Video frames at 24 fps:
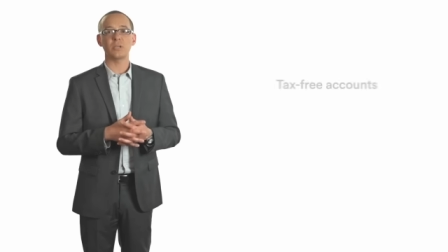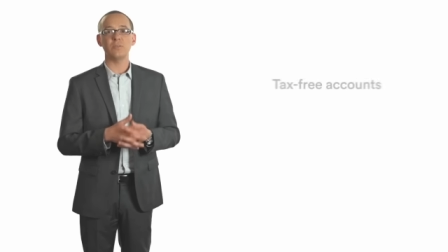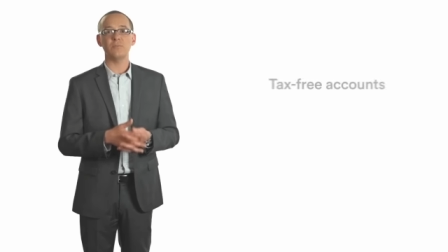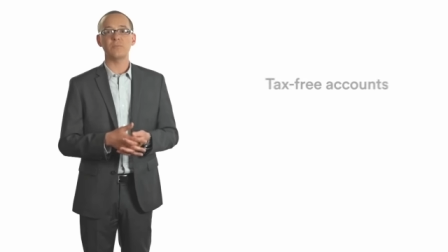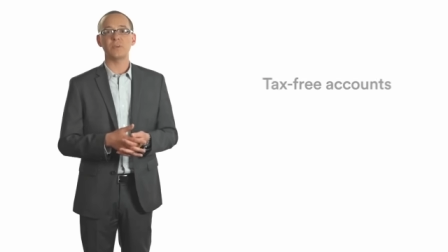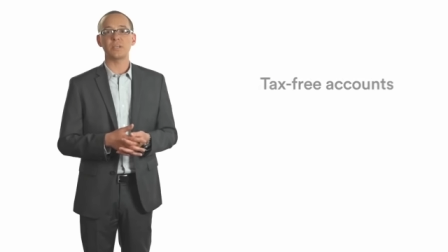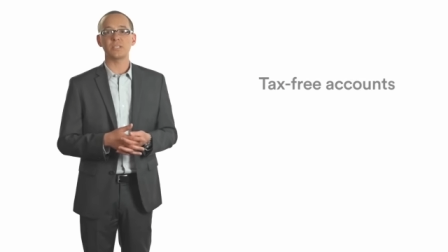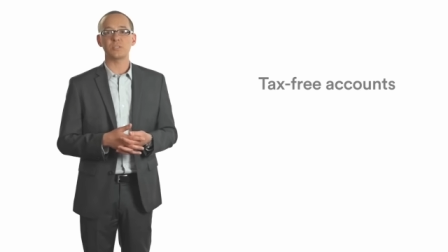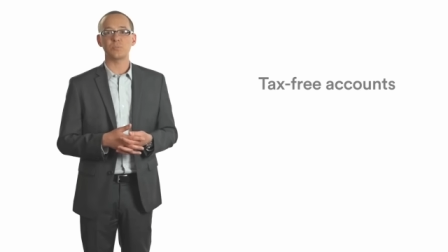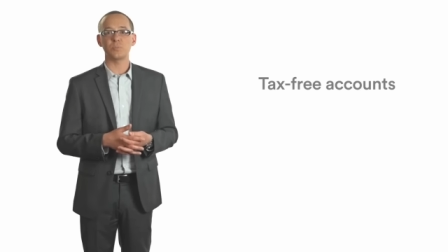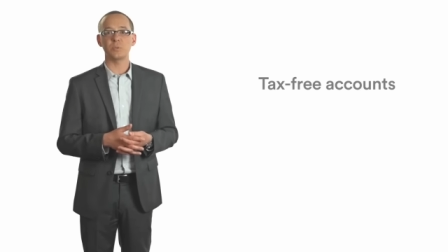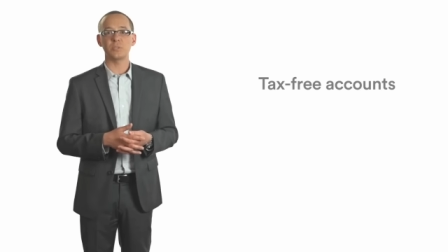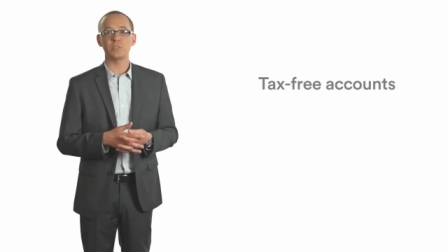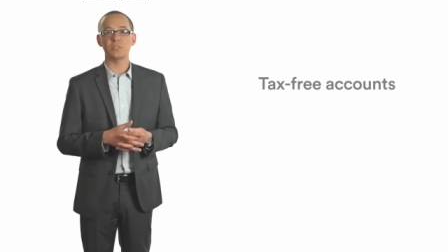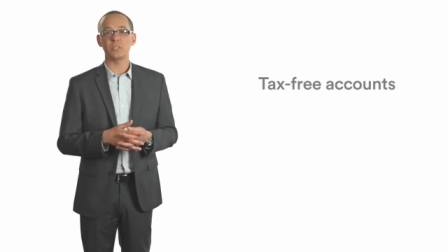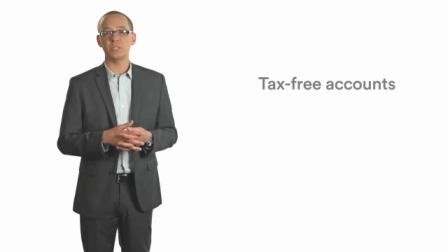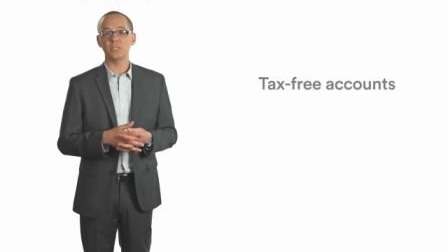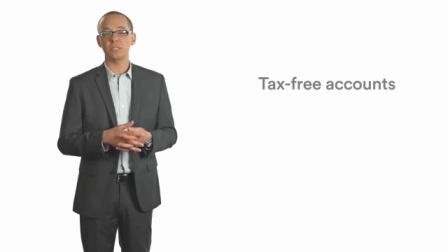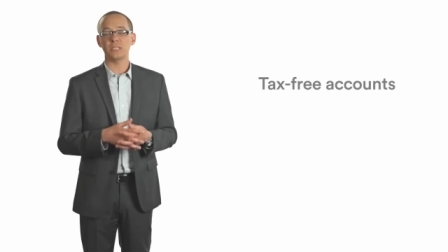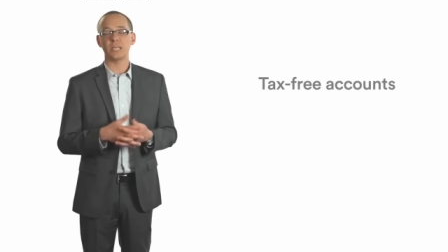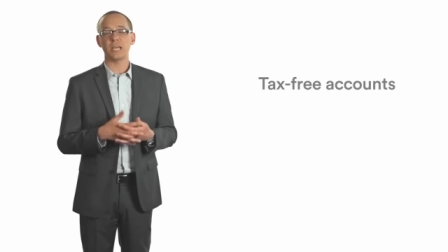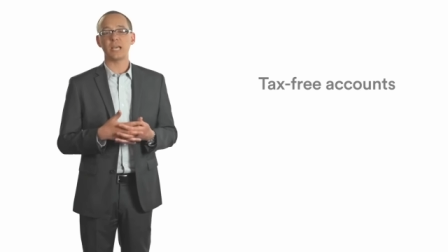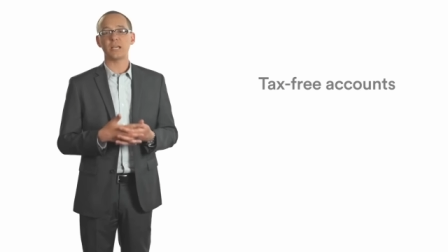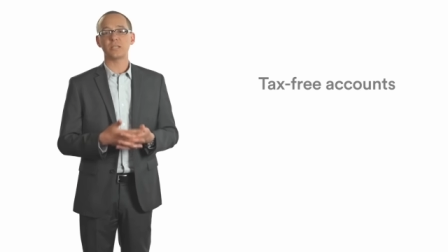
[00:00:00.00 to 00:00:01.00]
investments
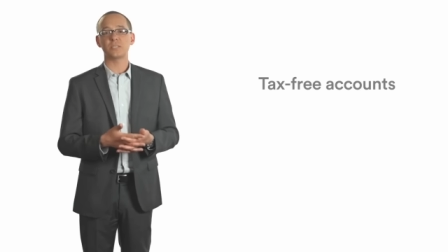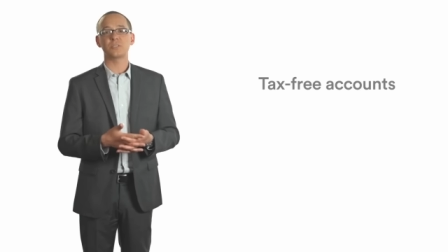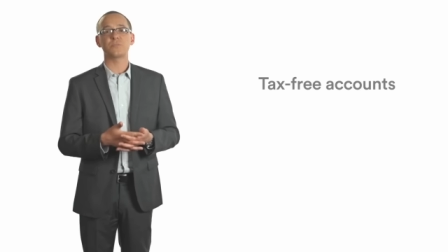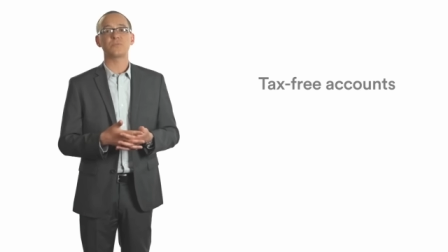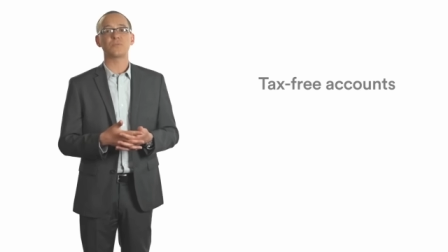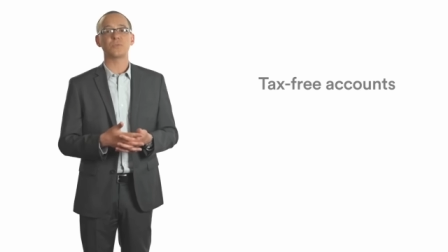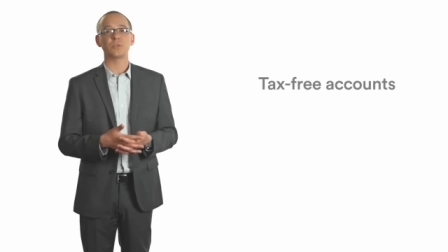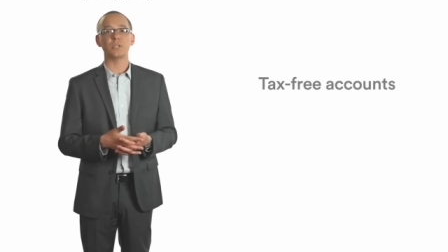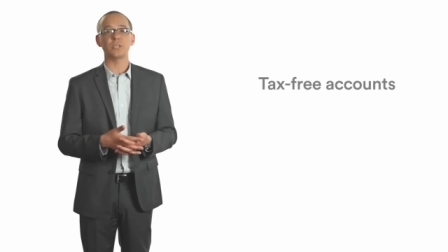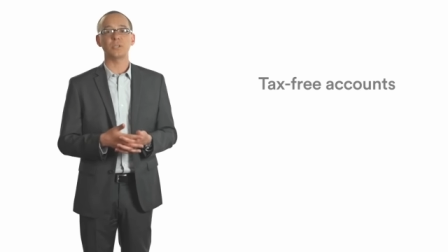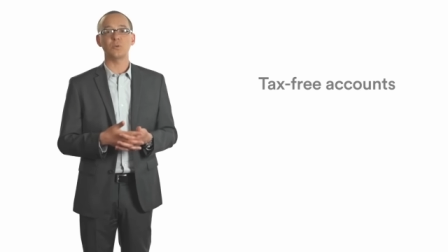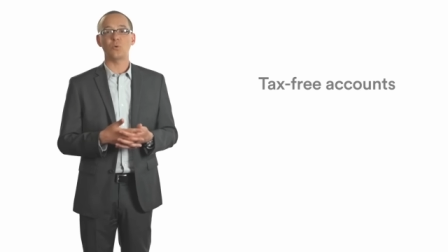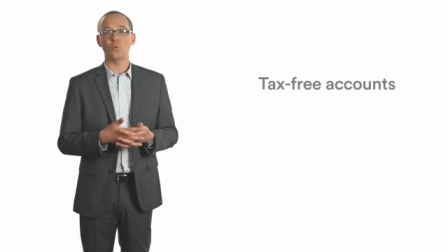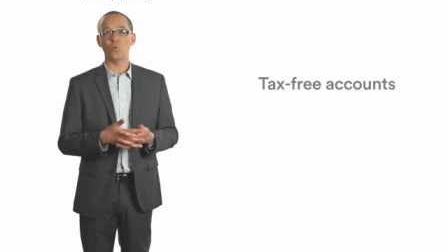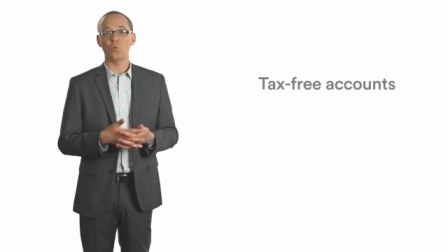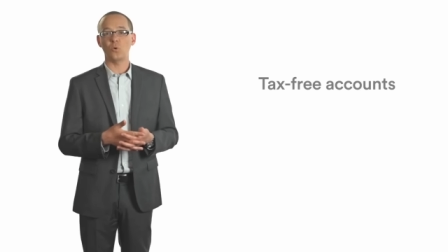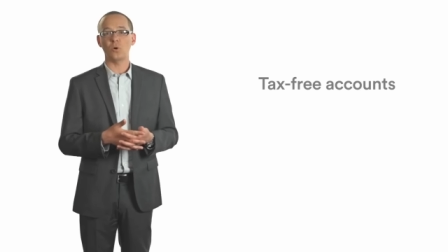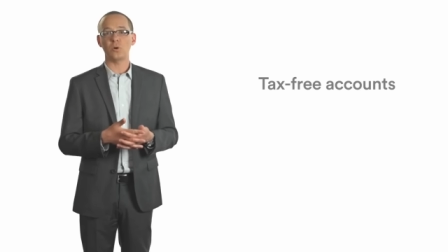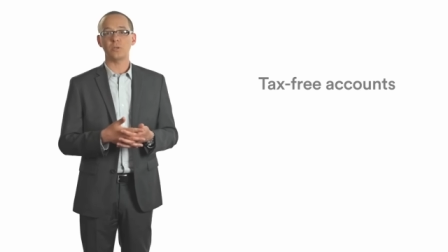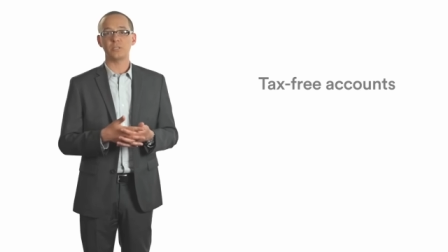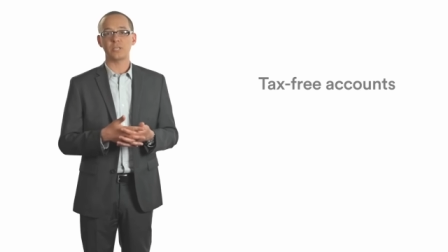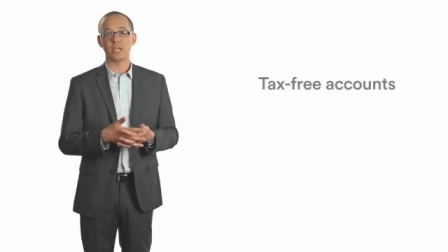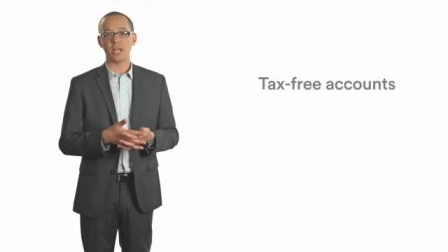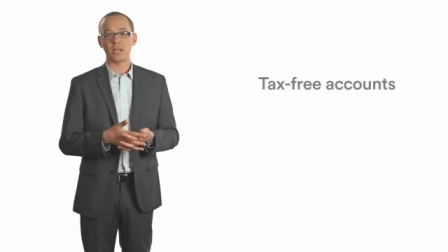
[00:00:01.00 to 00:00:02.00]
in tax free
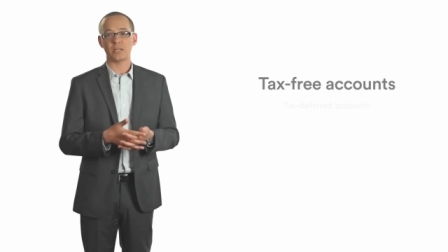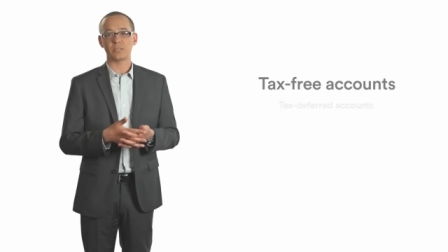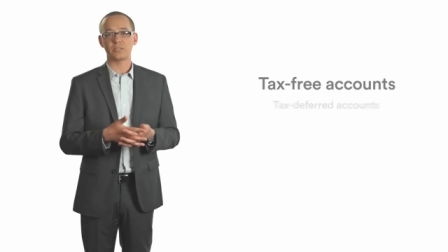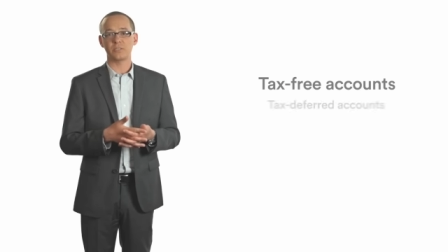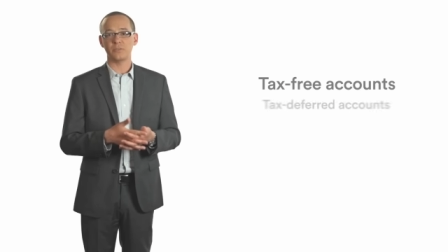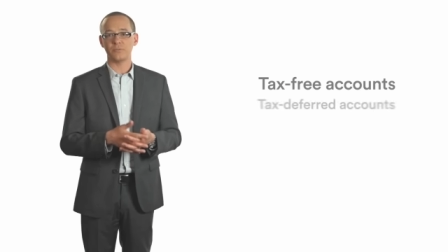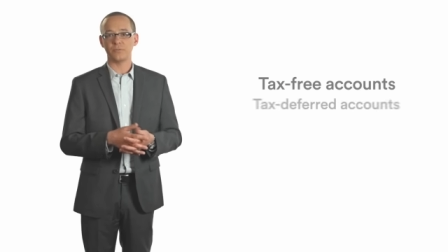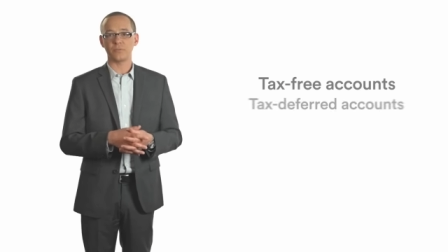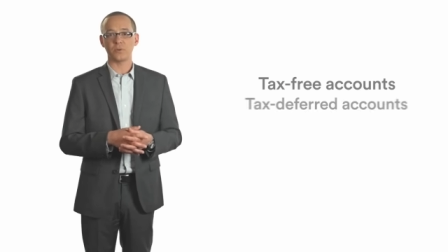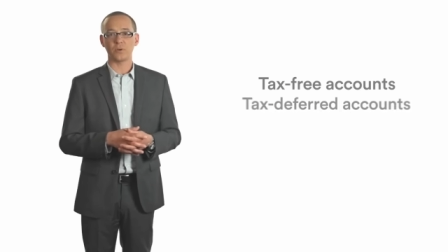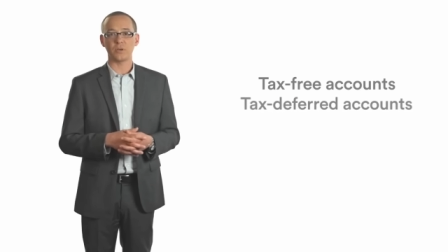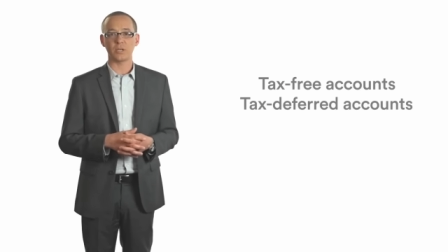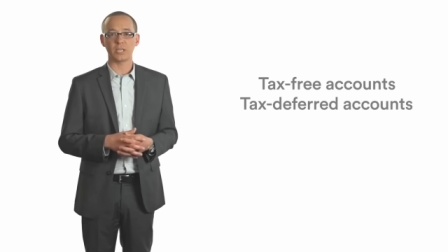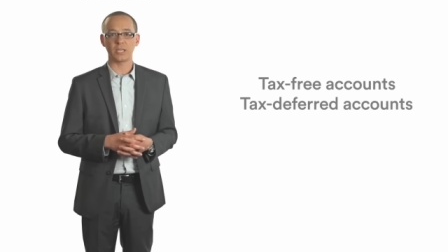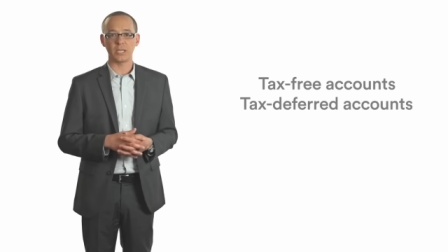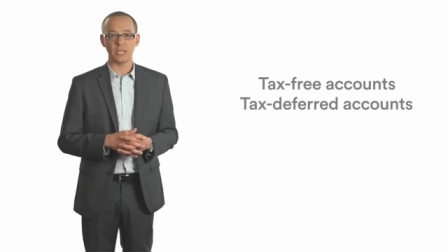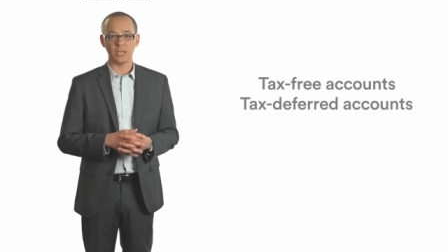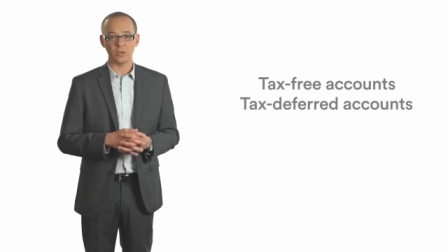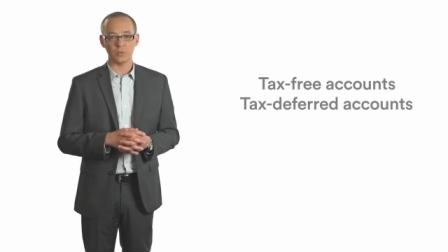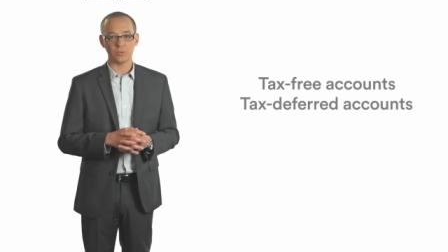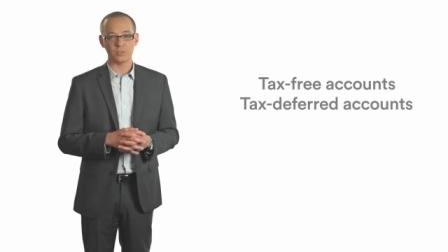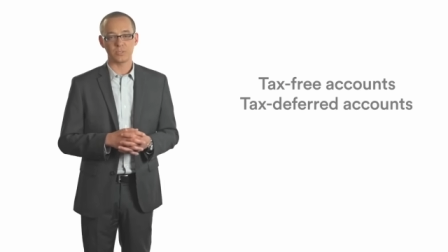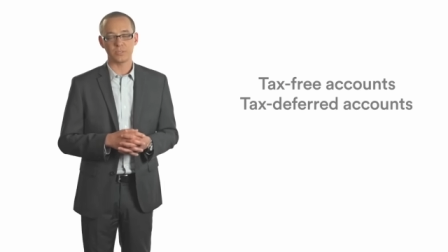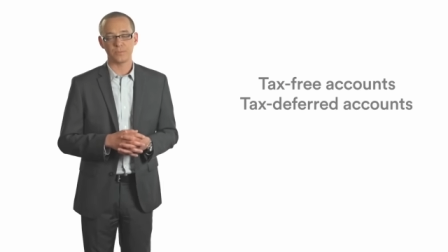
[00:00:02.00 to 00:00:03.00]
or tax deferred
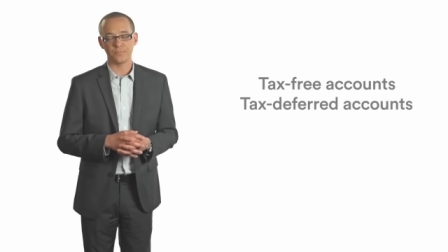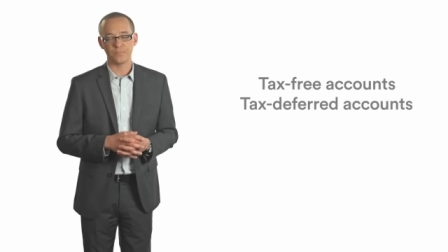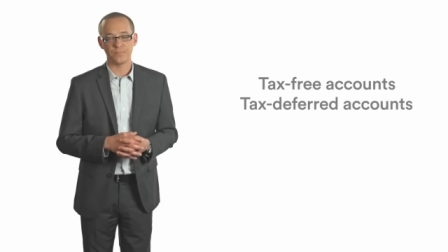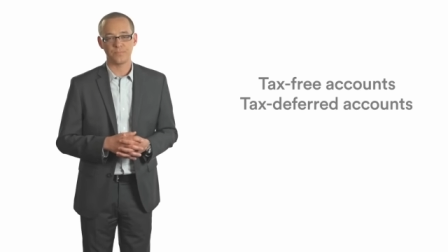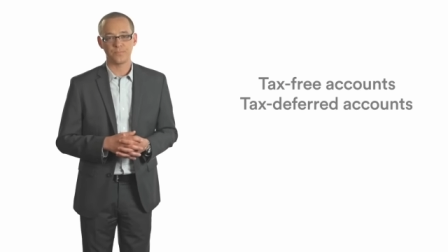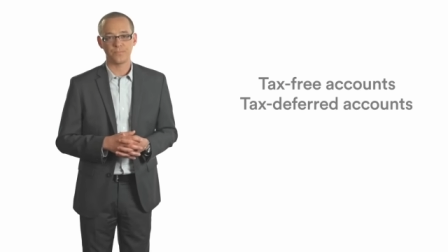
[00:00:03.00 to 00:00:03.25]
accounts.